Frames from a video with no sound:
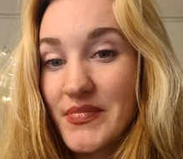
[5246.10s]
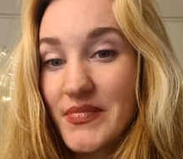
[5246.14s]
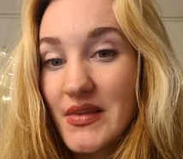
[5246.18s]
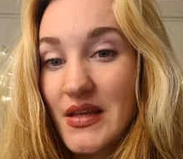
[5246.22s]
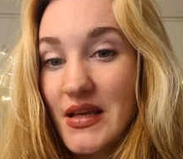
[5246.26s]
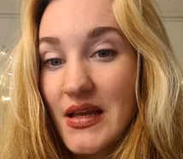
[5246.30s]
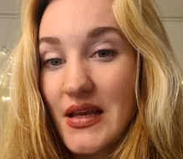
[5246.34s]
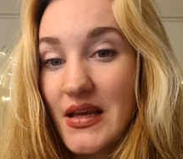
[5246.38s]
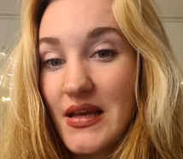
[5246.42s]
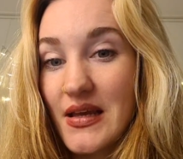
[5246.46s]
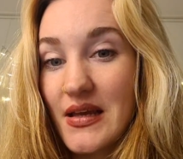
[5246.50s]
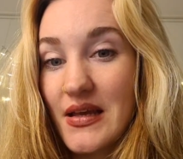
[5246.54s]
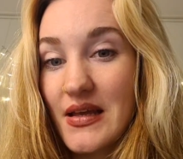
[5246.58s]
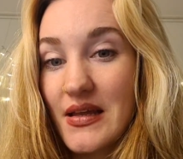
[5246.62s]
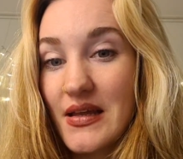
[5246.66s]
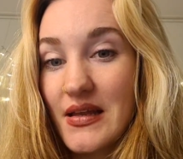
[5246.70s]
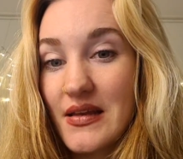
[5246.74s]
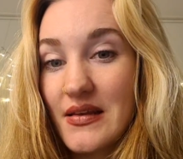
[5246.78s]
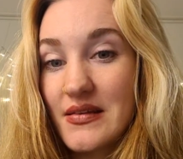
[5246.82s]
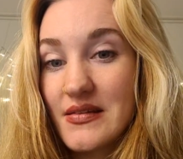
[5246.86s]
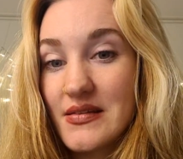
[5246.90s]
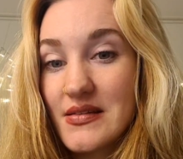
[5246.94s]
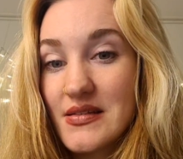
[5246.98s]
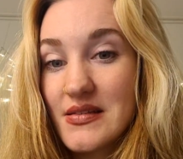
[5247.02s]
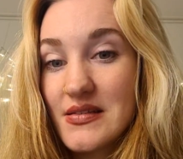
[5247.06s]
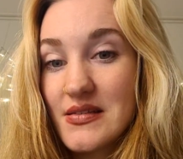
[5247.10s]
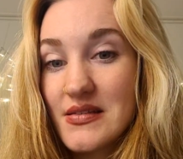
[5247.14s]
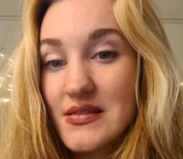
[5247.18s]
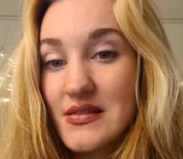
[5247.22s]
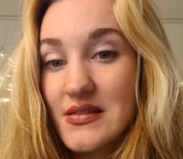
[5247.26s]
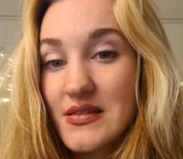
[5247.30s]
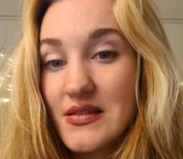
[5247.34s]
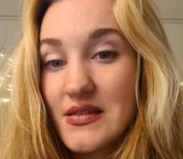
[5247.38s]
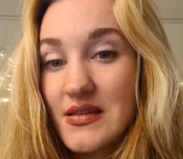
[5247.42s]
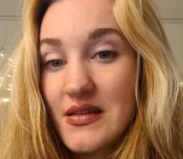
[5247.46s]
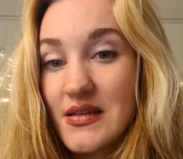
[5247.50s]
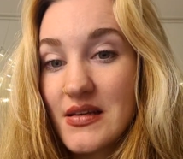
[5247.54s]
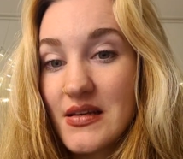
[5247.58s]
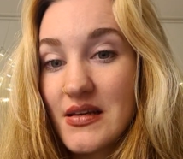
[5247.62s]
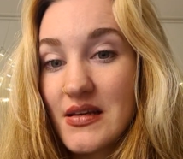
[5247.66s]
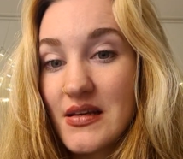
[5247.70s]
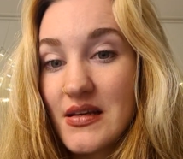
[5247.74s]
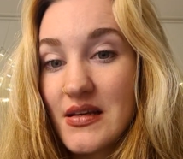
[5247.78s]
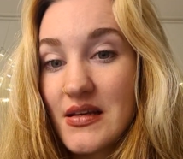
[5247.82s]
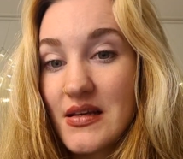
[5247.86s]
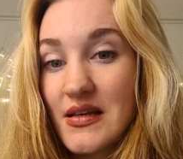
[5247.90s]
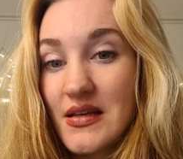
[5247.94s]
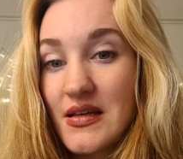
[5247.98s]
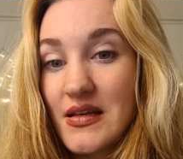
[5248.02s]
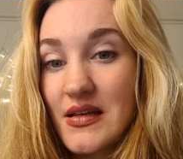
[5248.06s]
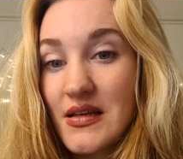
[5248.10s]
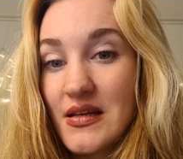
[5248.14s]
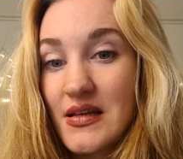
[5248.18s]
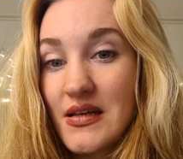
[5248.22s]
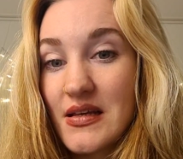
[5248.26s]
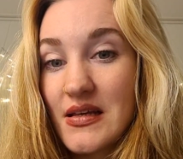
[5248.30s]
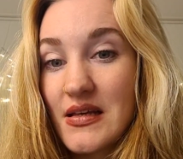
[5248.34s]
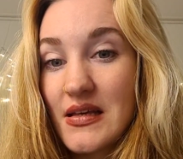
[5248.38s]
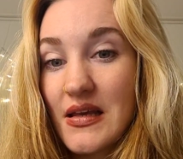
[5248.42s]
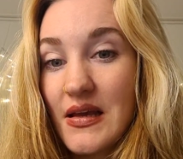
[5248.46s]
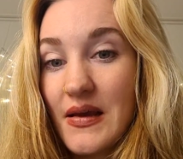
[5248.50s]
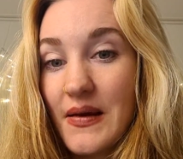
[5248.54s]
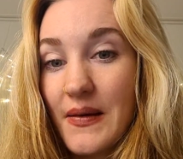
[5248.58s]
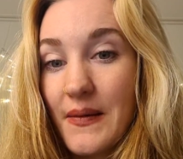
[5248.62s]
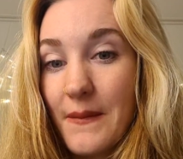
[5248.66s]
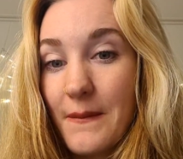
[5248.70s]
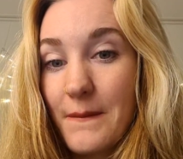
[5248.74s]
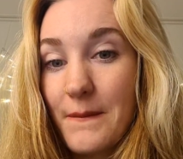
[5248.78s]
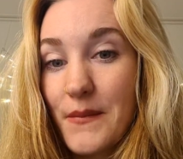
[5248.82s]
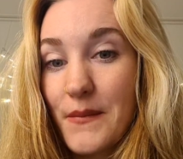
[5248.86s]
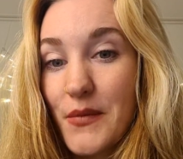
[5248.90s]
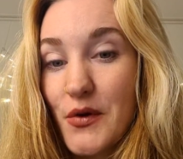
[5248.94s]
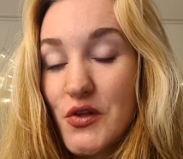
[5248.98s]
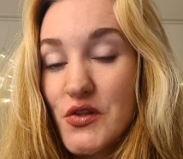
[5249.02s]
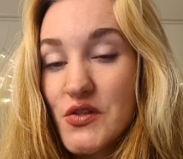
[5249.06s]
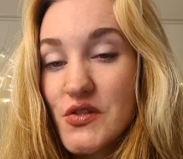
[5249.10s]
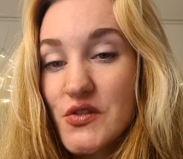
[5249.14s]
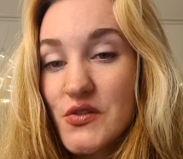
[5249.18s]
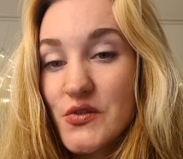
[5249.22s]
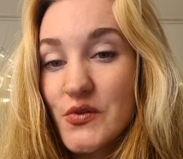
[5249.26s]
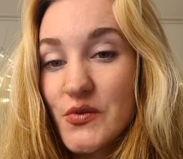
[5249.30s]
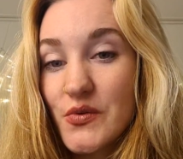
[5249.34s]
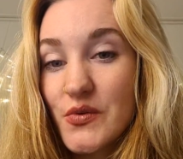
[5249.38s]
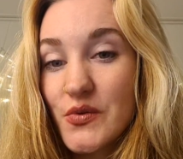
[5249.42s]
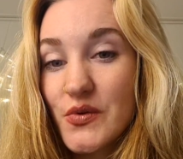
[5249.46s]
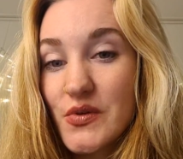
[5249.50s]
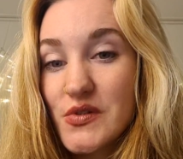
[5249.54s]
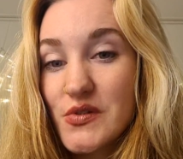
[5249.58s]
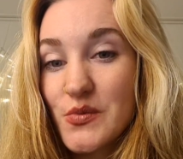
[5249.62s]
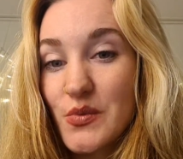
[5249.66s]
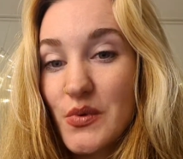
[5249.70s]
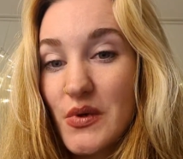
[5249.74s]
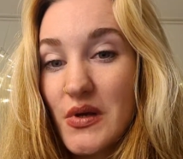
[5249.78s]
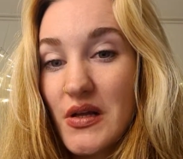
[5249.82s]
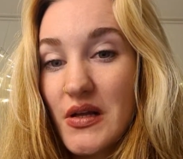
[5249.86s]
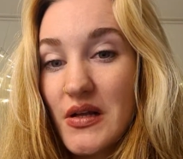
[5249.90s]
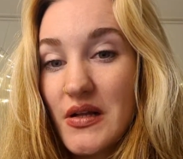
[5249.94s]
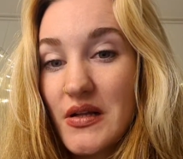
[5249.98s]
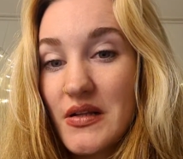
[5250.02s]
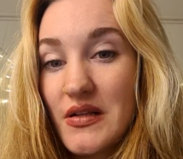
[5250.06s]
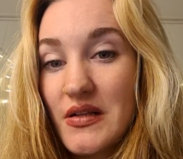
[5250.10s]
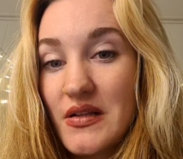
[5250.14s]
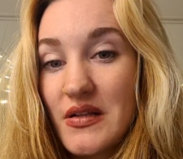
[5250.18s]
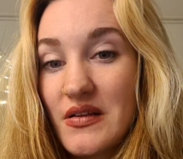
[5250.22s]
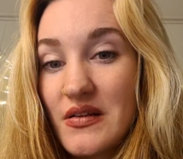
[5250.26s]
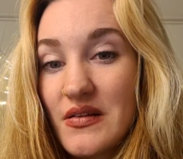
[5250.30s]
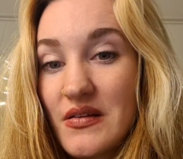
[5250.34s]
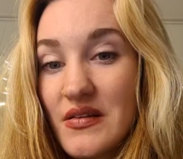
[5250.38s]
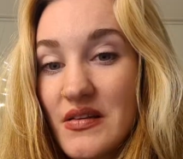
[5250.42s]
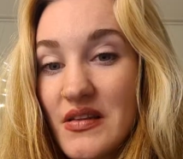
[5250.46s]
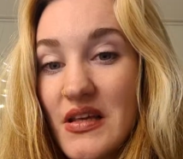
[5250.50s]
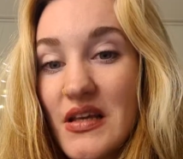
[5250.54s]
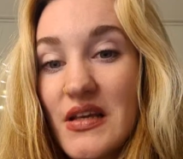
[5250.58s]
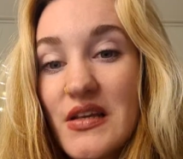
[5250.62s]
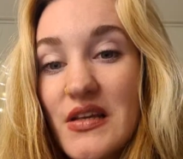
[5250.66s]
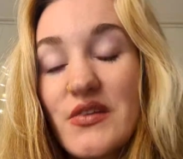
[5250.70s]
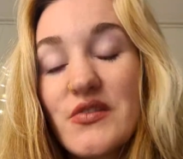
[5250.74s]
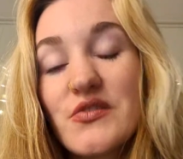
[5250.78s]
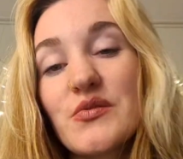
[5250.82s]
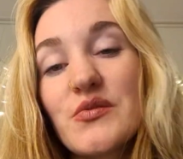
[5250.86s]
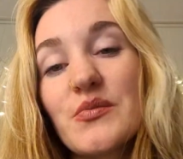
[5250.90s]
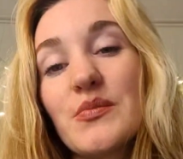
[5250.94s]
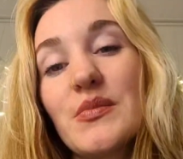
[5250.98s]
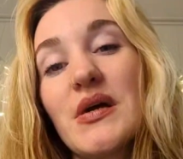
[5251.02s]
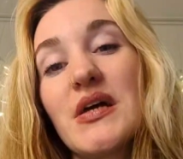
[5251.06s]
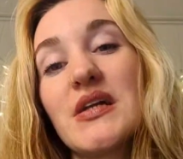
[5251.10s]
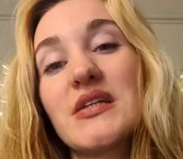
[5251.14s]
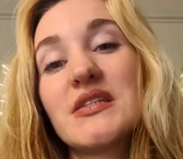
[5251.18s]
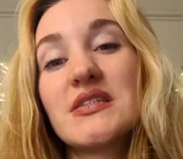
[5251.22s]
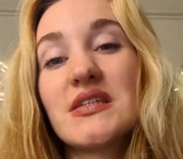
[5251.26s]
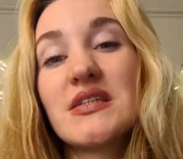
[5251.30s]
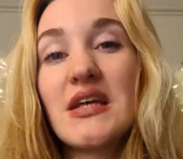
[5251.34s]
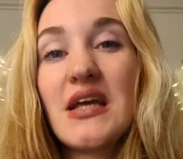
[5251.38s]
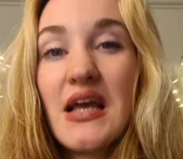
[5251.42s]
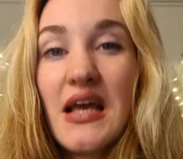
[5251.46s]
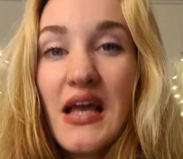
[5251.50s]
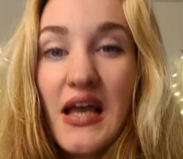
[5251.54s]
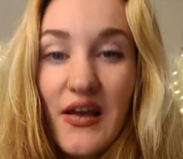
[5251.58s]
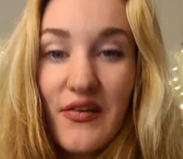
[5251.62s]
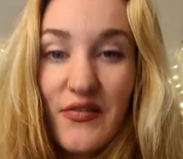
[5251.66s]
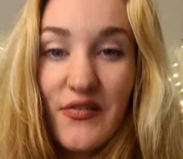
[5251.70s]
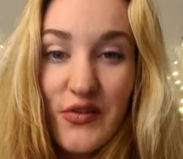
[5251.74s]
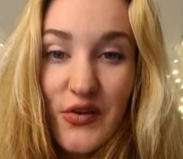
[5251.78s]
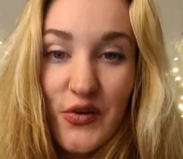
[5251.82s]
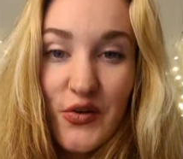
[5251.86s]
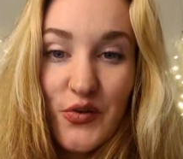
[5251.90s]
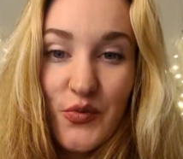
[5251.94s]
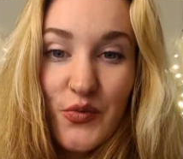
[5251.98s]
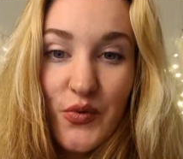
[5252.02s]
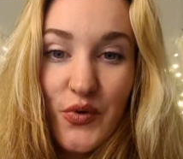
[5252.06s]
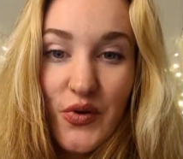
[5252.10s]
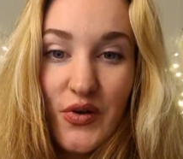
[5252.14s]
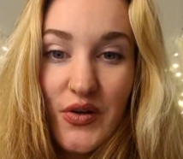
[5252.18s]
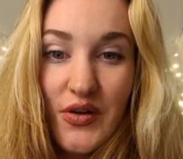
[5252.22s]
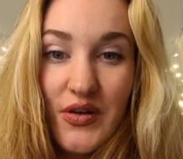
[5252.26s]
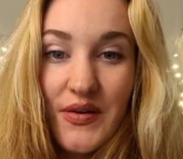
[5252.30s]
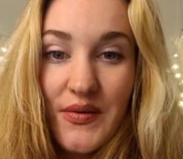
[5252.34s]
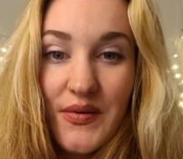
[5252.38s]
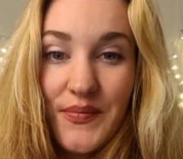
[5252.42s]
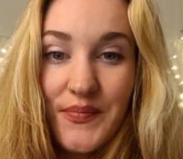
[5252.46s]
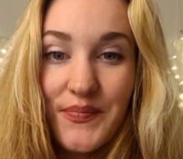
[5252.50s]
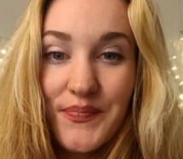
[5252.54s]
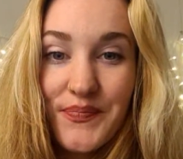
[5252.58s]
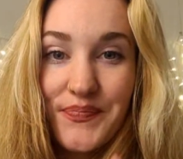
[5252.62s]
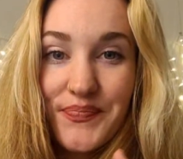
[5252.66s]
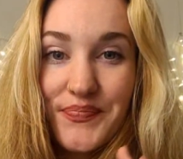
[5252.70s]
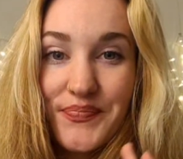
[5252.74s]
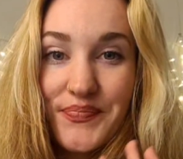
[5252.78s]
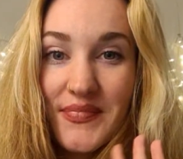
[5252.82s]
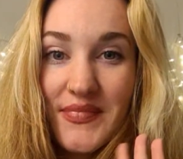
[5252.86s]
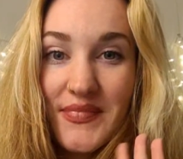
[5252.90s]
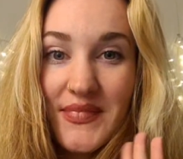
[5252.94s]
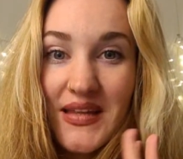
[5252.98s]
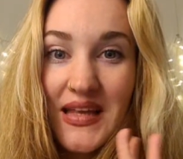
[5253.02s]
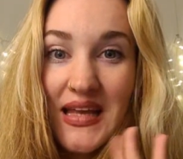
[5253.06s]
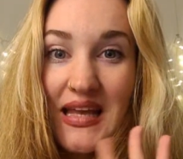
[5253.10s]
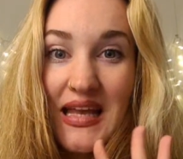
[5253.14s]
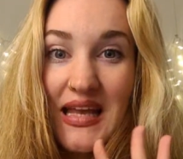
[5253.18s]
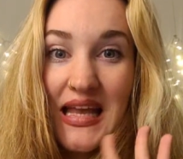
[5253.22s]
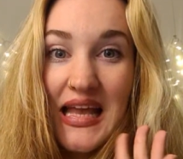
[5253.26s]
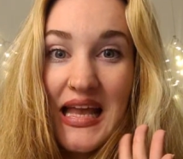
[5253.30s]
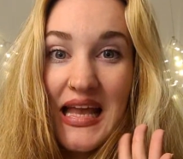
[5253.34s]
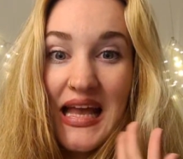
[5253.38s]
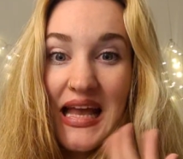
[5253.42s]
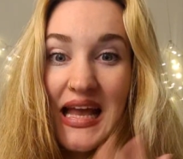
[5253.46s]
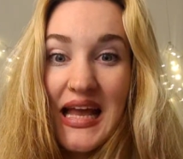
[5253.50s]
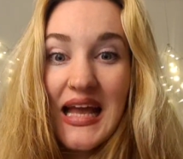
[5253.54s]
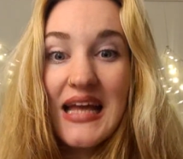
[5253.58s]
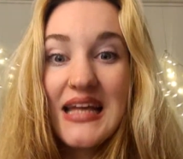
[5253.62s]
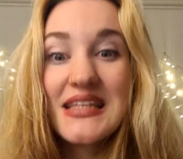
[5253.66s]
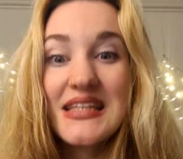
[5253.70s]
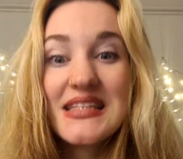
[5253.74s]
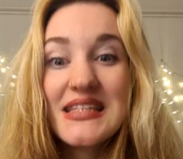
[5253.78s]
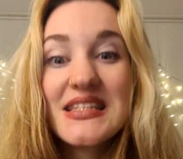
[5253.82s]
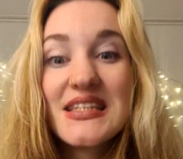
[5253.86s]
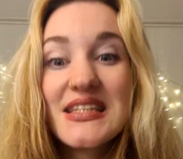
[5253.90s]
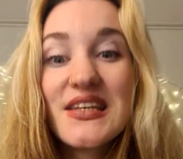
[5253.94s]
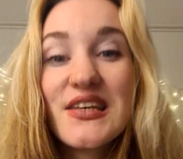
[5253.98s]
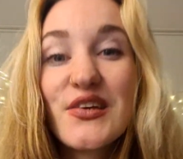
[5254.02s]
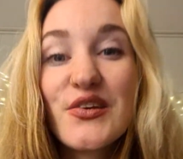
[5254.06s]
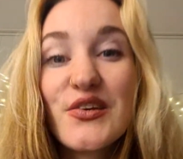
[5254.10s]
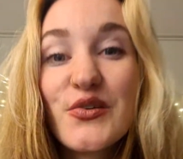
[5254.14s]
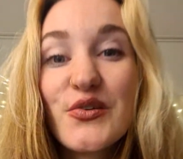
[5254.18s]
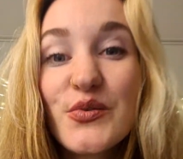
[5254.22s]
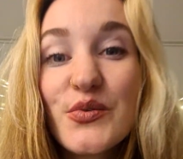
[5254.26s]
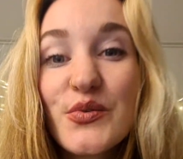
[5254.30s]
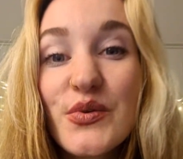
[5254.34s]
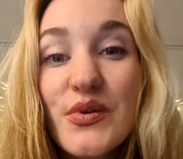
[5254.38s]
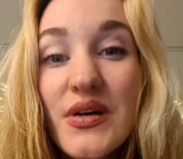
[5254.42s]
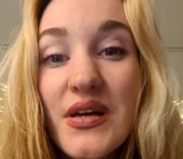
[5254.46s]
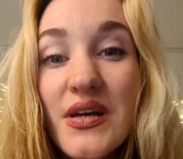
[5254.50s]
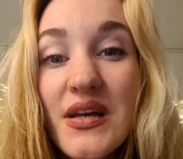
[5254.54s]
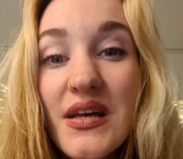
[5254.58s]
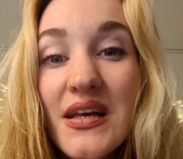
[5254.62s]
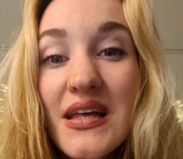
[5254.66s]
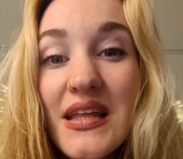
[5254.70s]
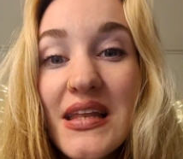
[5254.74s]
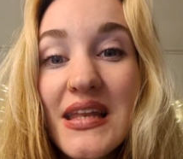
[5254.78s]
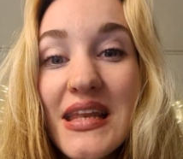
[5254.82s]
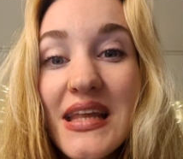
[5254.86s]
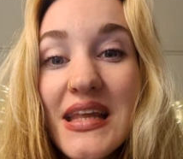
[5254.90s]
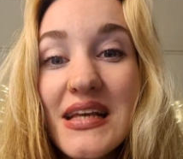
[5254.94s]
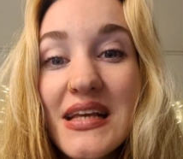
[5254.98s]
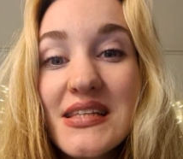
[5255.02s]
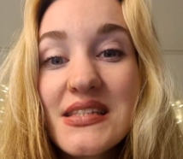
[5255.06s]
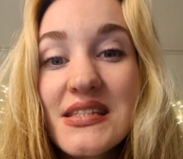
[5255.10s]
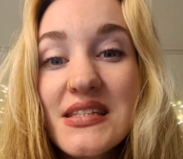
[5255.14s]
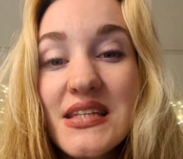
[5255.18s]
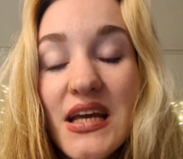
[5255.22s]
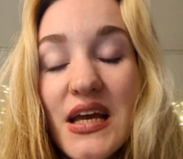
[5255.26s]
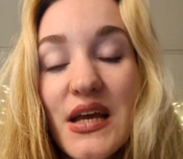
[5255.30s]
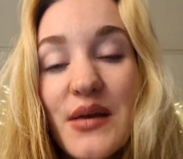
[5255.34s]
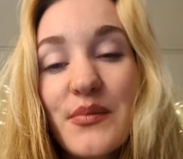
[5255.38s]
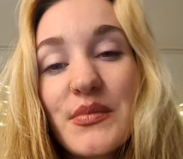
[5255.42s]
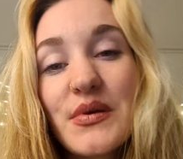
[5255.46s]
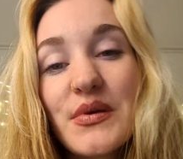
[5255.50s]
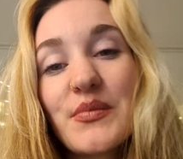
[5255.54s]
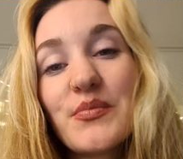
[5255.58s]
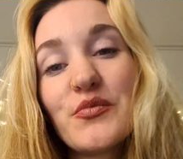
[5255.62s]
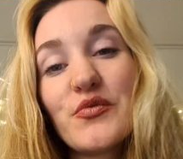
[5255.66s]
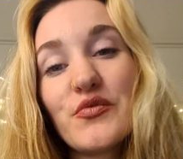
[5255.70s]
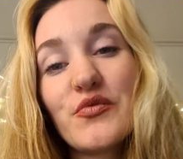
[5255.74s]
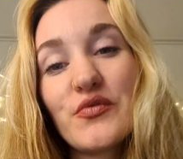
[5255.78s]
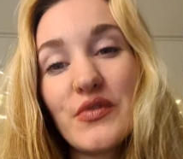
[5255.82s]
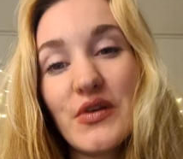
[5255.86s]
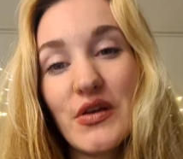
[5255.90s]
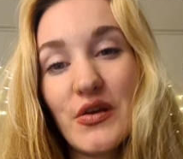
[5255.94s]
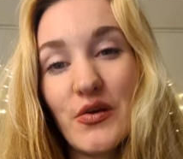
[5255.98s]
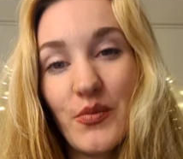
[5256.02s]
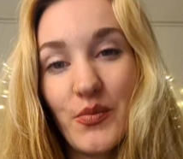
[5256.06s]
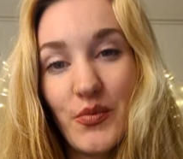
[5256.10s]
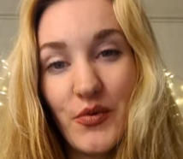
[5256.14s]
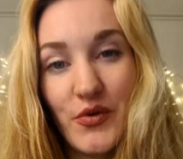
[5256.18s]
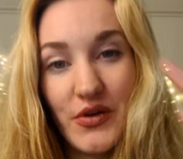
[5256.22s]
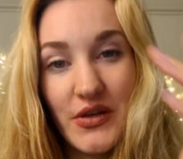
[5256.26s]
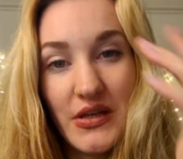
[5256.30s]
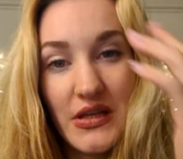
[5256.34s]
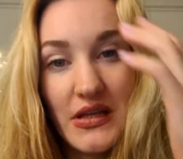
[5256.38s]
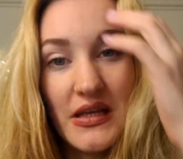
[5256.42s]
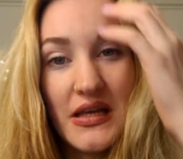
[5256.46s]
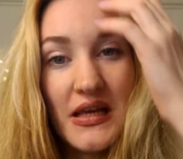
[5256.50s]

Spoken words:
and yeah, Bonzo as well. Thank you so much. Have a good one. I see you next time. Keep moving your body